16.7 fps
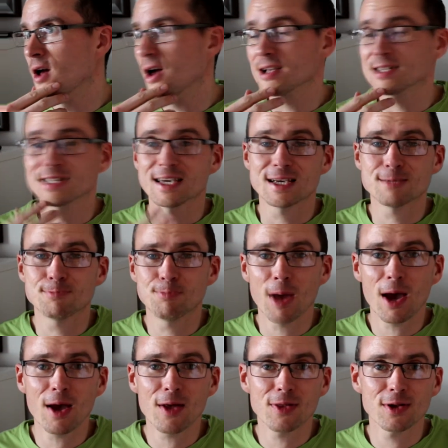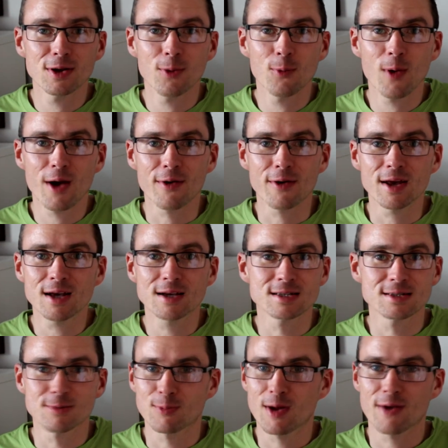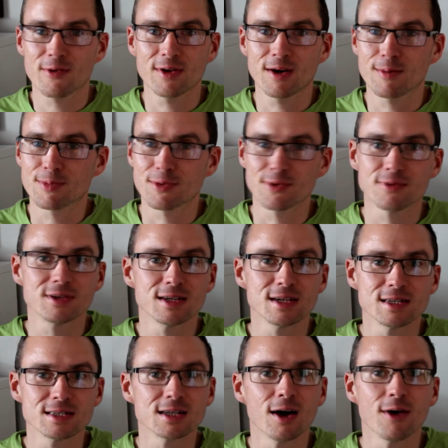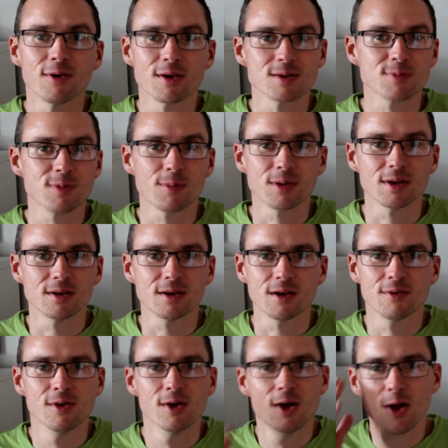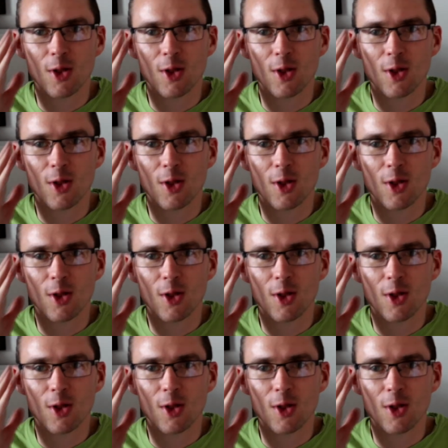I'd say it's better than a Wherry, because a Wherry I brewed years ago, and I was probably, you know,